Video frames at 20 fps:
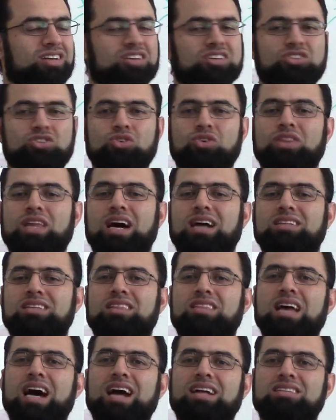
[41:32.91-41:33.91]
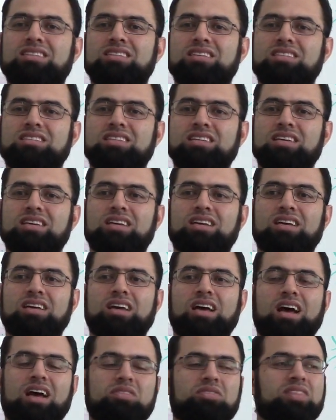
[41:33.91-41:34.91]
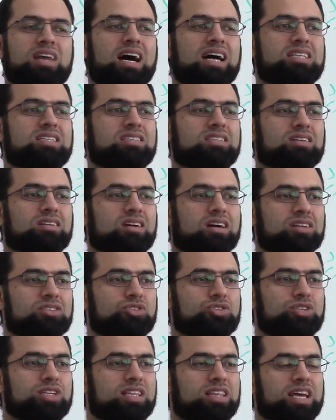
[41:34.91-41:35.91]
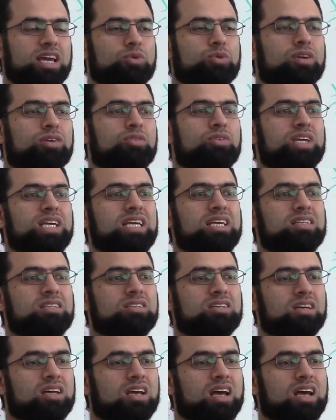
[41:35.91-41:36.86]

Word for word: so that that city and that country they will read